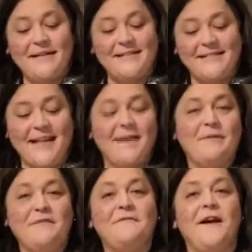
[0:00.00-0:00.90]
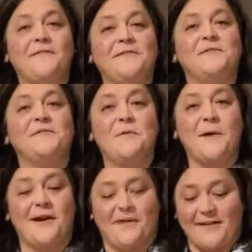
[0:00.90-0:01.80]
being set up in Fountain
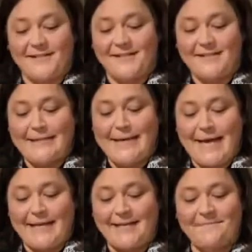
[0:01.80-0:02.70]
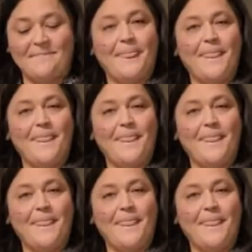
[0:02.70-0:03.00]
Square in Cincinnati.